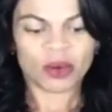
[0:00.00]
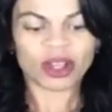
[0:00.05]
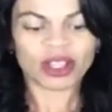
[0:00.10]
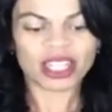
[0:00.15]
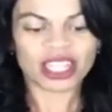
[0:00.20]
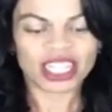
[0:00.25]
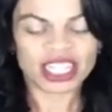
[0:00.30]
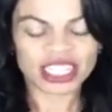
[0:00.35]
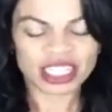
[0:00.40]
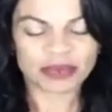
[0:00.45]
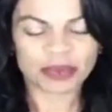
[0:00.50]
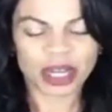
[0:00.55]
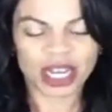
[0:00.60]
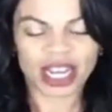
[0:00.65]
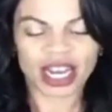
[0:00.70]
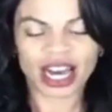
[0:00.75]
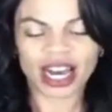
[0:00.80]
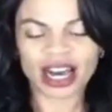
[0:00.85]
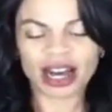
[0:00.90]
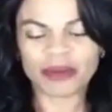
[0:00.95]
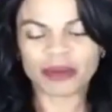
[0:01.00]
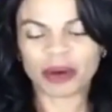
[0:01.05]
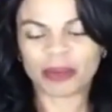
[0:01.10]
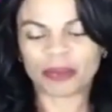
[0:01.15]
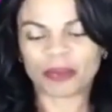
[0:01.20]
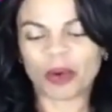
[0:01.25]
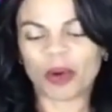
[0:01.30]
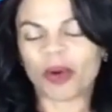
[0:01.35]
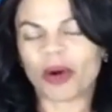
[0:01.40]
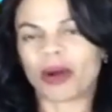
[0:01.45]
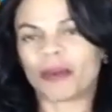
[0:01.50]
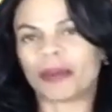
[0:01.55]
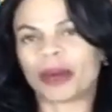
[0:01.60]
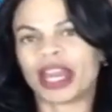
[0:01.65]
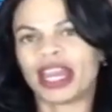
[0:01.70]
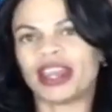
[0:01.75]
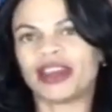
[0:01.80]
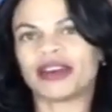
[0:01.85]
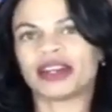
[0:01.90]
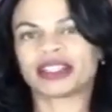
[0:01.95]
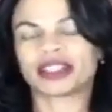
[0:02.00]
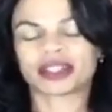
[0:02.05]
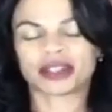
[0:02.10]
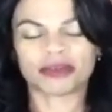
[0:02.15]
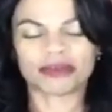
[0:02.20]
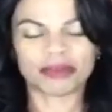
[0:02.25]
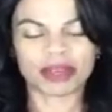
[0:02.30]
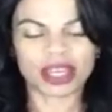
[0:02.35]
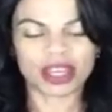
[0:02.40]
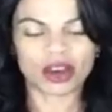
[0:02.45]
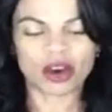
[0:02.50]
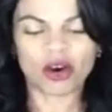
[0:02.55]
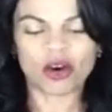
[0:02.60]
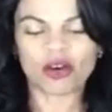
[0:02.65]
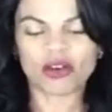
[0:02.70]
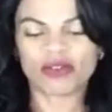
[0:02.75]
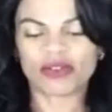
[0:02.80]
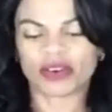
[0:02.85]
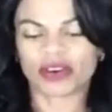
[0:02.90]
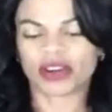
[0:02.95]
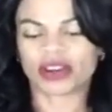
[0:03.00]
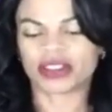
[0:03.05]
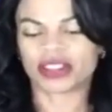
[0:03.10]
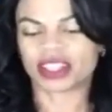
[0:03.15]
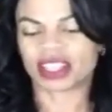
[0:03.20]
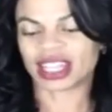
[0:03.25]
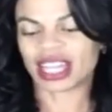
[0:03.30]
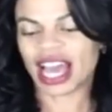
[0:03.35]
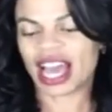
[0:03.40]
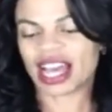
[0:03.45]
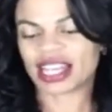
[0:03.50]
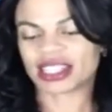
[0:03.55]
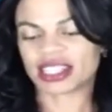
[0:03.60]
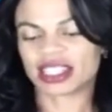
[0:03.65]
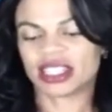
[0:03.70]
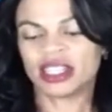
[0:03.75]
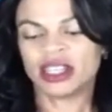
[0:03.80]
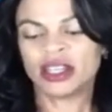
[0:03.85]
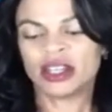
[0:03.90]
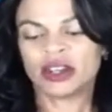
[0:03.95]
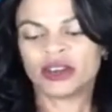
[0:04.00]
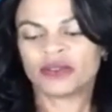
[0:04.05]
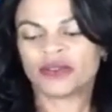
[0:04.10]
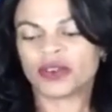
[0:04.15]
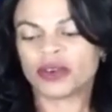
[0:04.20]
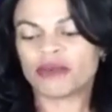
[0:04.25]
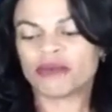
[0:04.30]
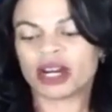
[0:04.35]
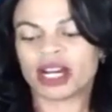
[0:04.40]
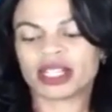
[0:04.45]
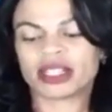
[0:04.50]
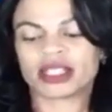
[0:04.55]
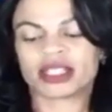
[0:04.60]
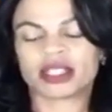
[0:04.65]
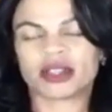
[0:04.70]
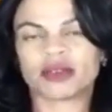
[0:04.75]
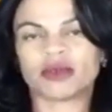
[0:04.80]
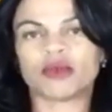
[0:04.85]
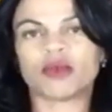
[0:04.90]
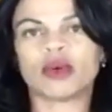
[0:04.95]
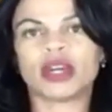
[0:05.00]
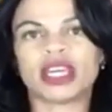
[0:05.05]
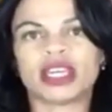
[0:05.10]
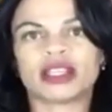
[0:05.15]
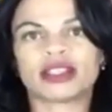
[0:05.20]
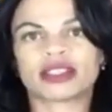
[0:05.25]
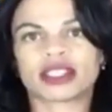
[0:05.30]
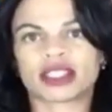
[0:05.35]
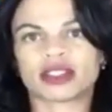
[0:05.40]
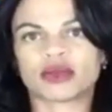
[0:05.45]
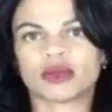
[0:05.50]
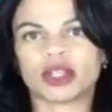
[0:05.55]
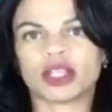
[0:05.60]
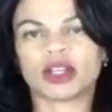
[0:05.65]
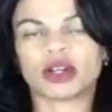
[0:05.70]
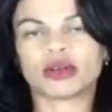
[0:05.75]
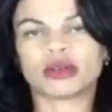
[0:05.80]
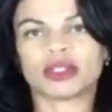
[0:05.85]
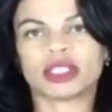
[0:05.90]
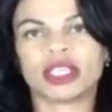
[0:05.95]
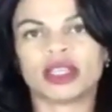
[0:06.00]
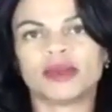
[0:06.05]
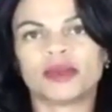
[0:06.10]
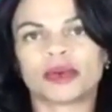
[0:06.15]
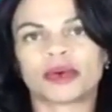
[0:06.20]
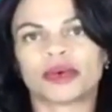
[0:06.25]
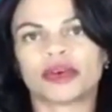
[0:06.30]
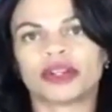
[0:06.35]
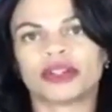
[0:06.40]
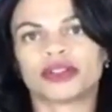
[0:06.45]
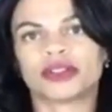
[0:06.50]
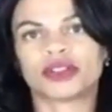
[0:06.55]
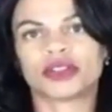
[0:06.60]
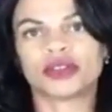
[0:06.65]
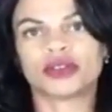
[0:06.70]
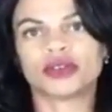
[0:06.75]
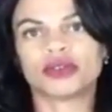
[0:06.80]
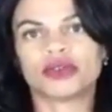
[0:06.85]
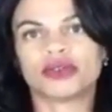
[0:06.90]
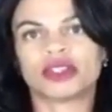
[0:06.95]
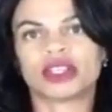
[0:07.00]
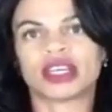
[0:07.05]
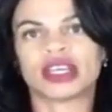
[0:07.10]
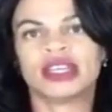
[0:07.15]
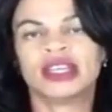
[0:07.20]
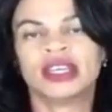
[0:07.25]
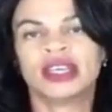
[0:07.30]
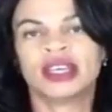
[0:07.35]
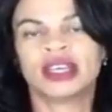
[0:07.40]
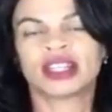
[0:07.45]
Well, it has become more apparent to me over the last few months and weeks as we go deeper into the